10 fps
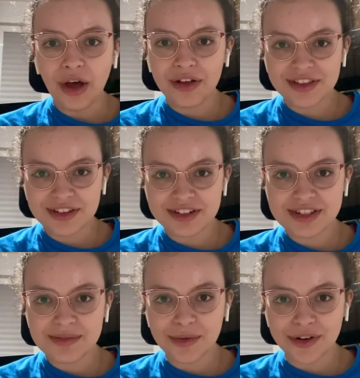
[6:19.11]
On
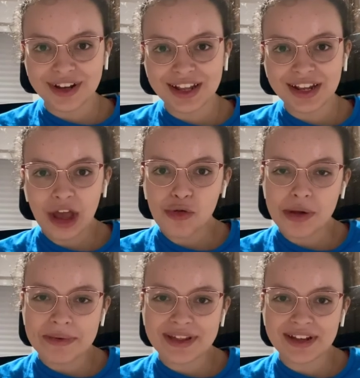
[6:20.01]
Thursday morning, we
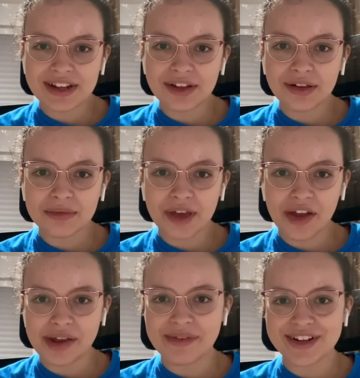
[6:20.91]
visited Columbia
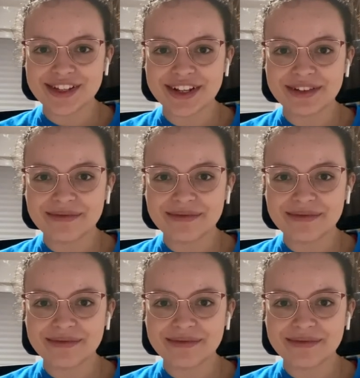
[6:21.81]
University,